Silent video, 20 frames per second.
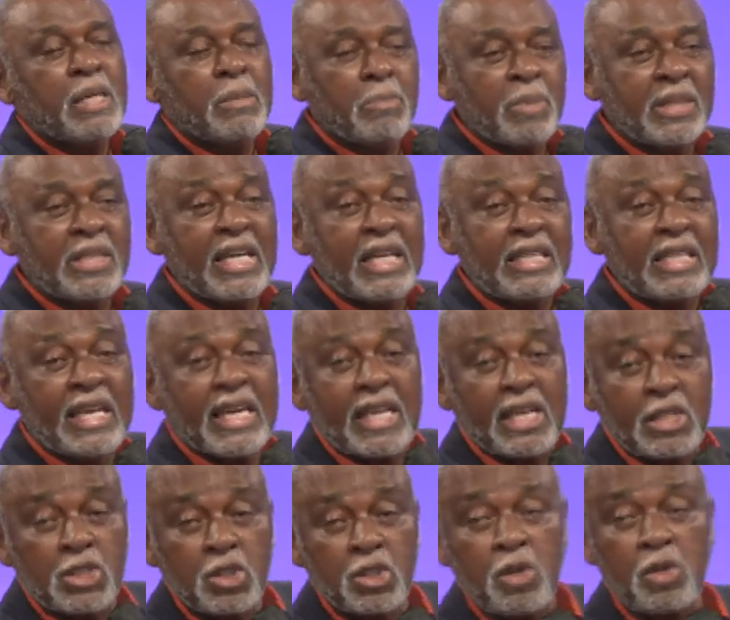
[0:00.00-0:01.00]
but they think
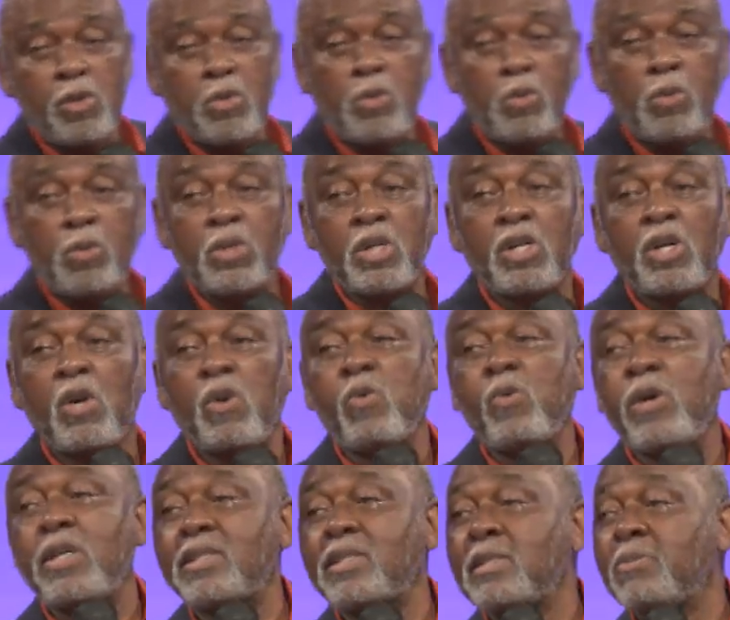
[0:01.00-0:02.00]
it's cool to go
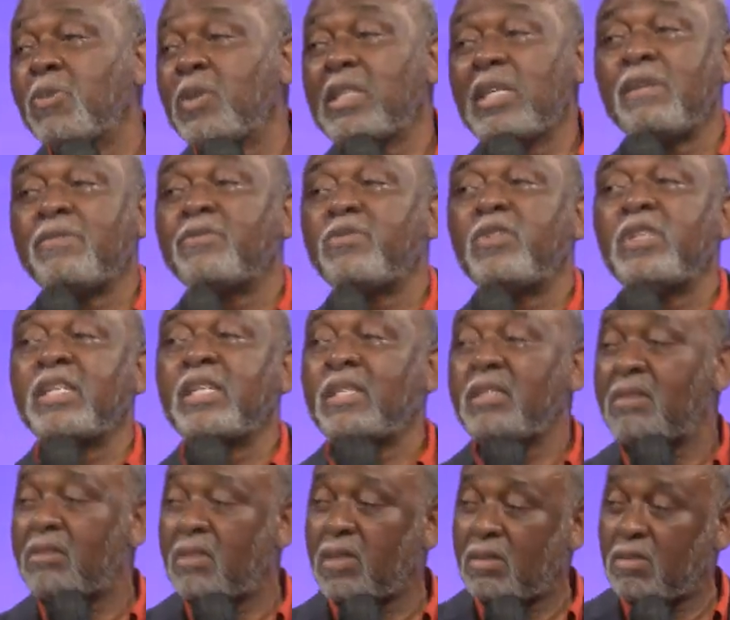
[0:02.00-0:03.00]
worship with their
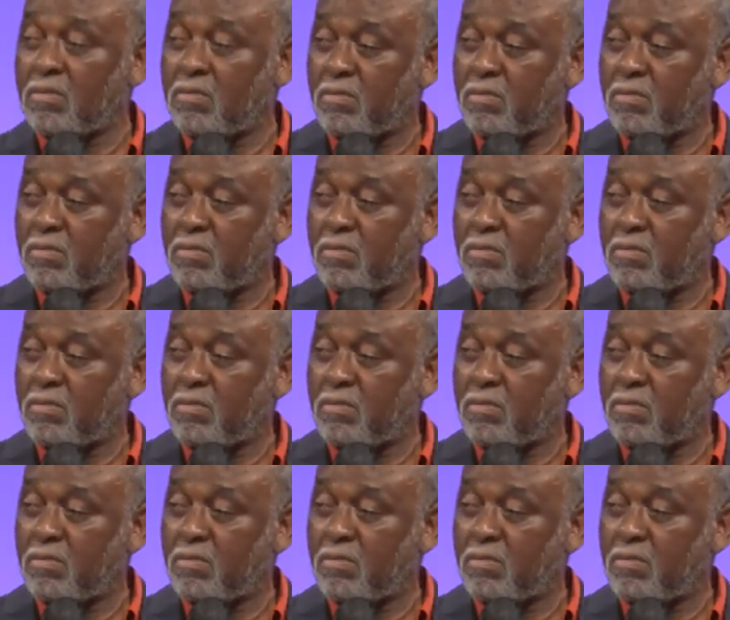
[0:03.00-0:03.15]
friends.